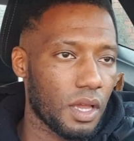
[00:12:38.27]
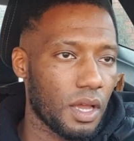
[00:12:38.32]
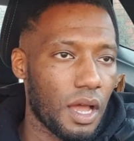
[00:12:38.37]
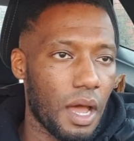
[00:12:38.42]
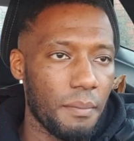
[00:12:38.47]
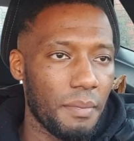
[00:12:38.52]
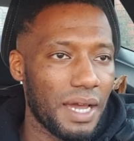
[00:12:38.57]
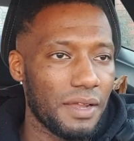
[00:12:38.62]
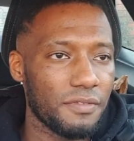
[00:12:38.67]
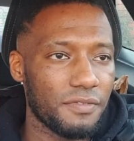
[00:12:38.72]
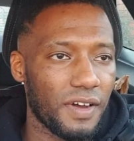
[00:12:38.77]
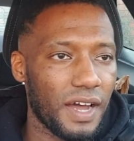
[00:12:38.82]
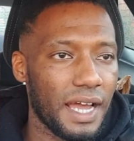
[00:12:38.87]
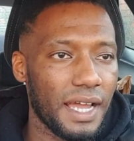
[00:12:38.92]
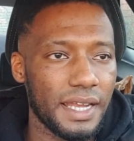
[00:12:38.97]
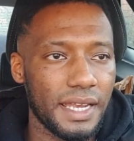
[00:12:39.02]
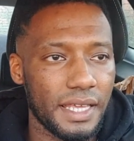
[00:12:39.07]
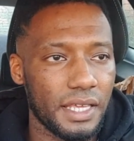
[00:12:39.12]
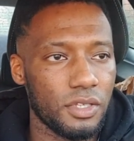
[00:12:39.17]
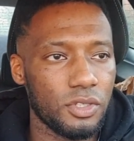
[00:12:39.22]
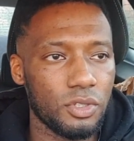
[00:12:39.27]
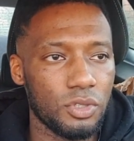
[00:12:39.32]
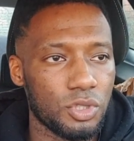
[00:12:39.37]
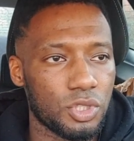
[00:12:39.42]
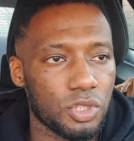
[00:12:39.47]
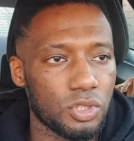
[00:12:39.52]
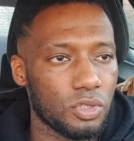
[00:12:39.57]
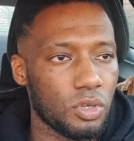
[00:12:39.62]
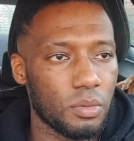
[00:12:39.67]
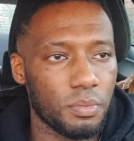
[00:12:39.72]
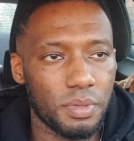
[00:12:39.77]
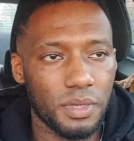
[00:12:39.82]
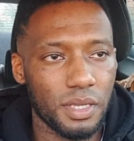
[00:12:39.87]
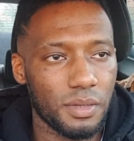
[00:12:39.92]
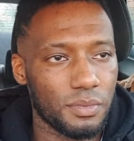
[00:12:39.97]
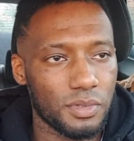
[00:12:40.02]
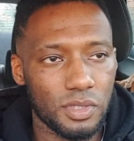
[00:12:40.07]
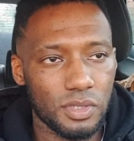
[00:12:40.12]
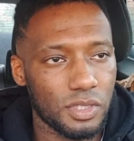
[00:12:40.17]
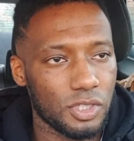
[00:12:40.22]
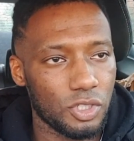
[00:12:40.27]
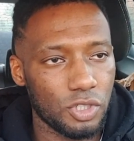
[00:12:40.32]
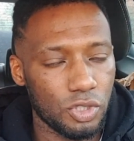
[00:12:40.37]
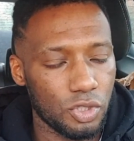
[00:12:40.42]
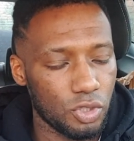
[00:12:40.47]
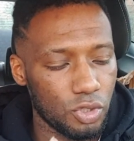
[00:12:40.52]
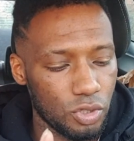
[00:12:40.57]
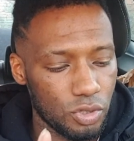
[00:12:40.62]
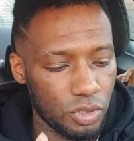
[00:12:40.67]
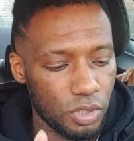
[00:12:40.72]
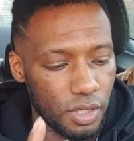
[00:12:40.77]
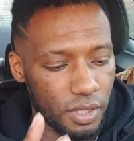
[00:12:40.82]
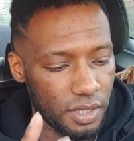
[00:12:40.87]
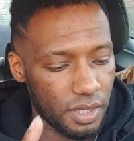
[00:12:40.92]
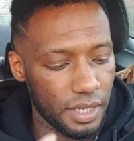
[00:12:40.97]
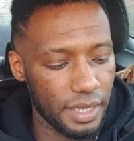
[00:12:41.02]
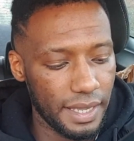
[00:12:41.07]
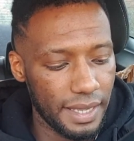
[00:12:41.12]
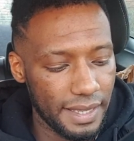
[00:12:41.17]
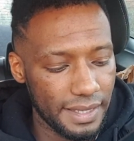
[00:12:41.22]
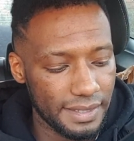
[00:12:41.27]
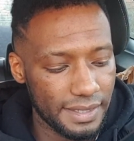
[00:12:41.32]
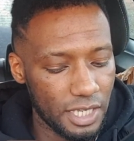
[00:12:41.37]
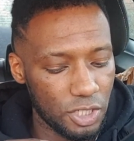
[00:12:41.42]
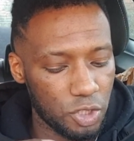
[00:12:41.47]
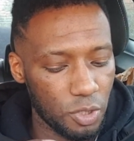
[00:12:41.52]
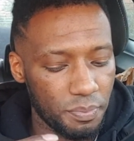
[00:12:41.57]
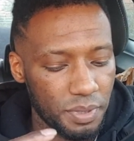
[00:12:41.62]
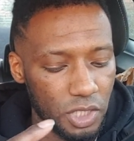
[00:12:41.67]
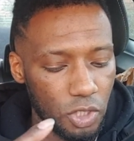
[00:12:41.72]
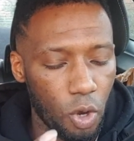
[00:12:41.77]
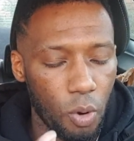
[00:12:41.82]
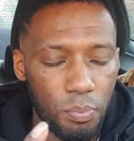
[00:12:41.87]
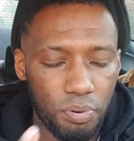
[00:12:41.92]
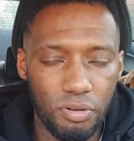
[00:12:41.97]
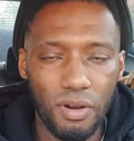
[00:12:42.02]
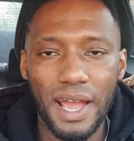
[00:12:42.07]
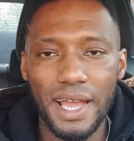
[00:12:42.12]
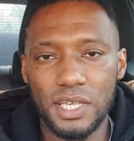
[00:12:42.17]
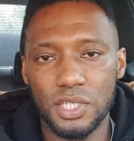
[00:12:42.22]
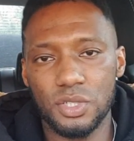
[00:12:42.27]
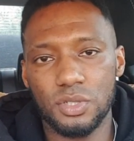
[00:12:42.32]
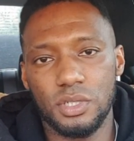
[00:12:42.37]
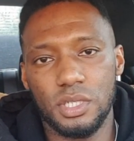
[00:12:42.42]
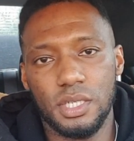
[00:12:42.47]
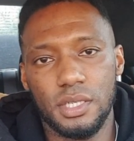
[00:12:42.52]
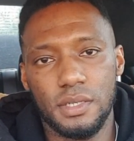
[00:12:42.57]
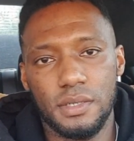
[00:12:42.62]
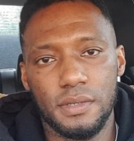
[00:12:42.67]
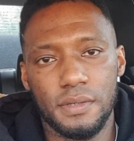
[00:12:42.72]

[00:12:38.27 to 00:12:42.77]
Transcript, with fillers: a man violating you should not be... You, you, there should be no price on it.